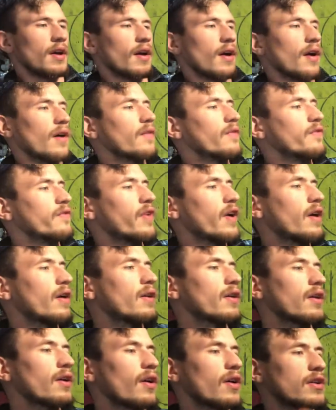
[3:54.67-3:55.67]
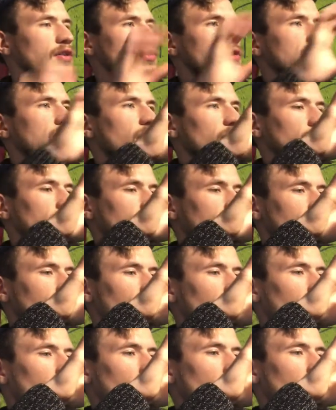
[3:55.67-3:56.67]
a very hard set to
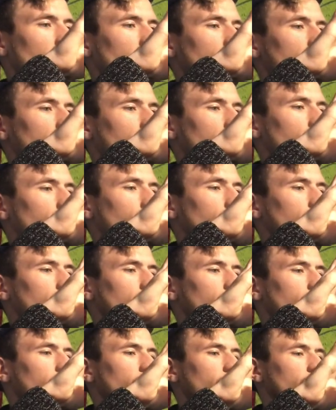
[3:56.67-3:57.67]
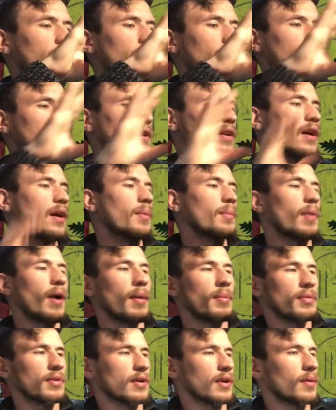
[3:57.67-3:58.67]
come by, or maybe not to come
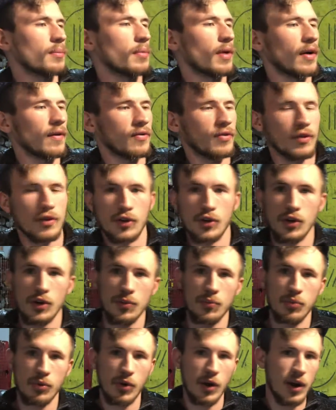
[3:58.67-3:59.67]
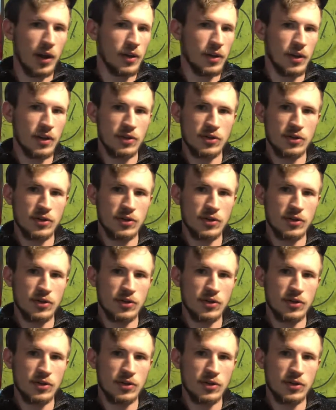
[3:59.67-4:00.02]
by, but to come by for a good price, I